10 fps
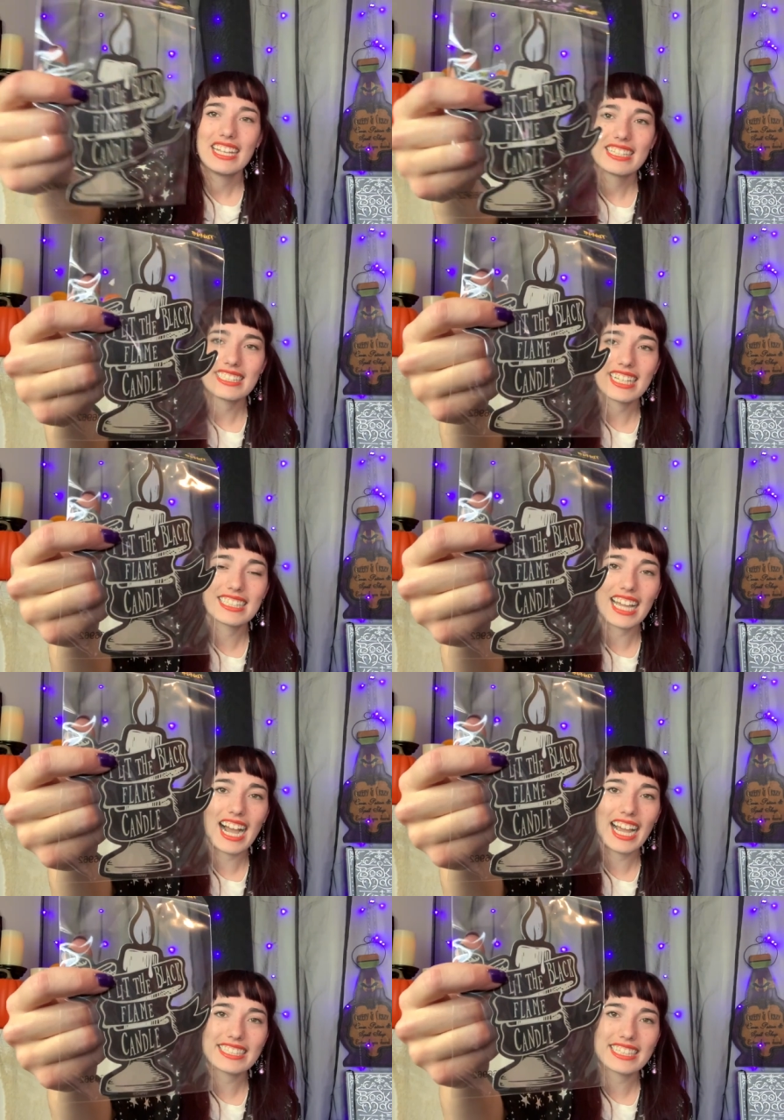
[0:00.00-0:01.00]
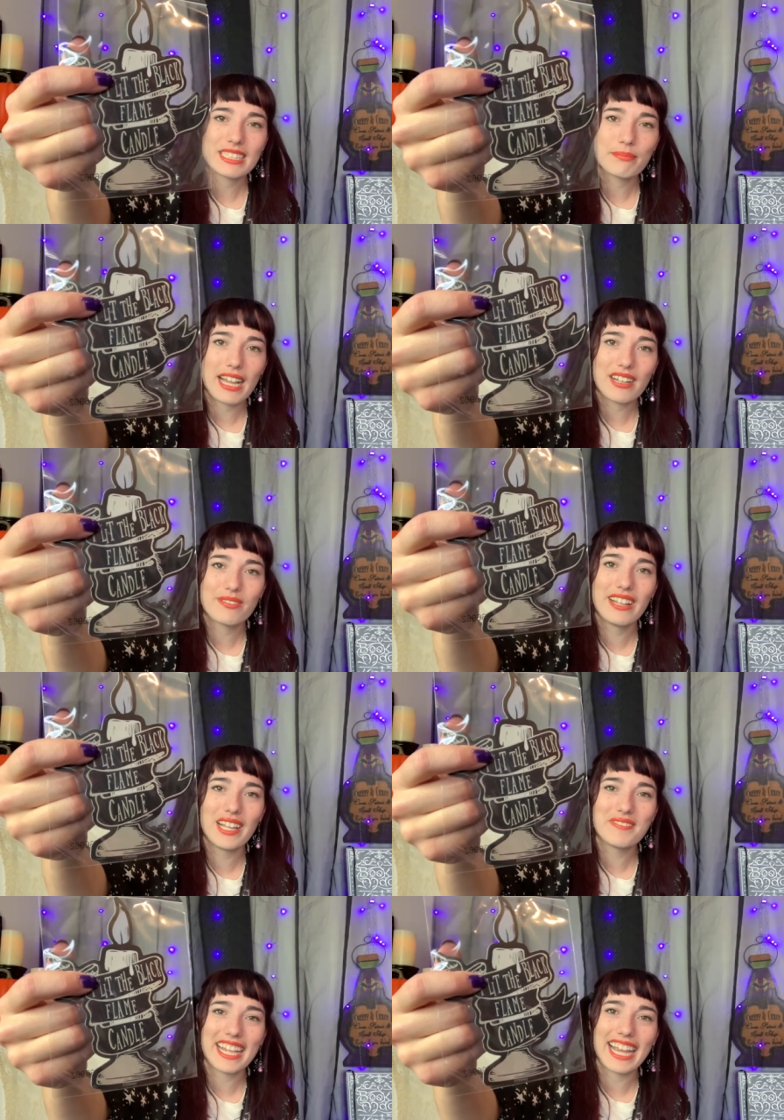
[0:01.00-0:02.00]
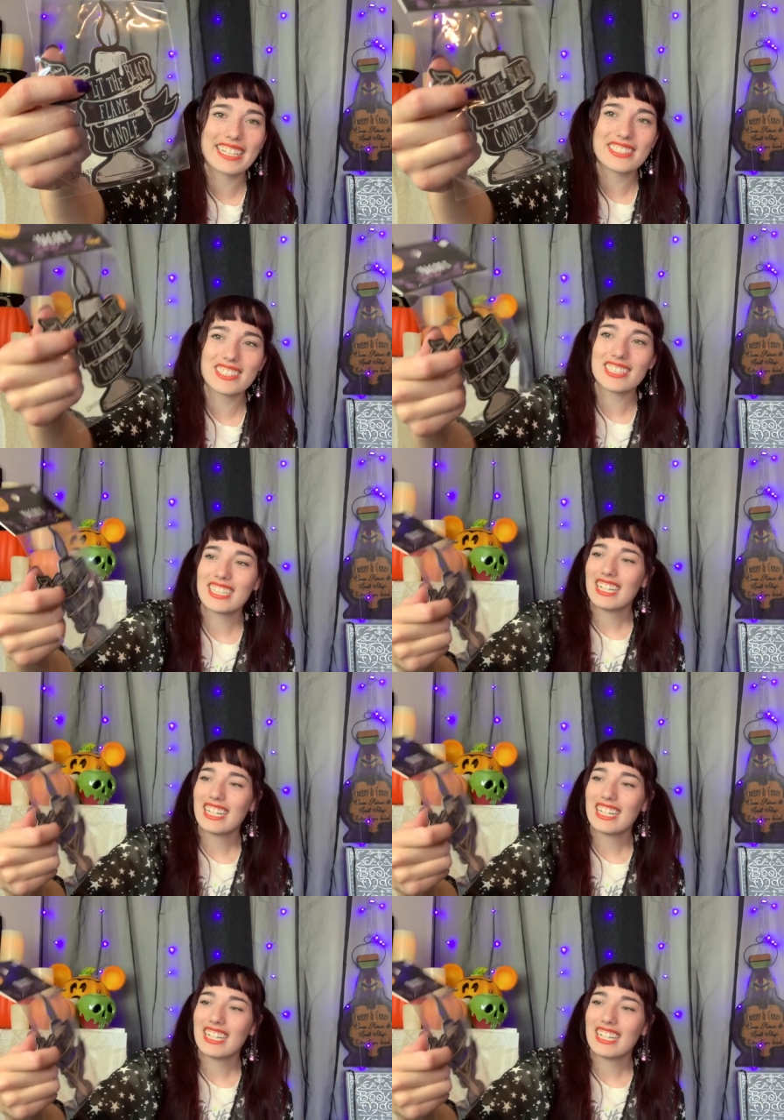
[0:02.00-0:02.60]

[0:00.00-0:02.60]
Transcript: that says, "I lit the black flame candle."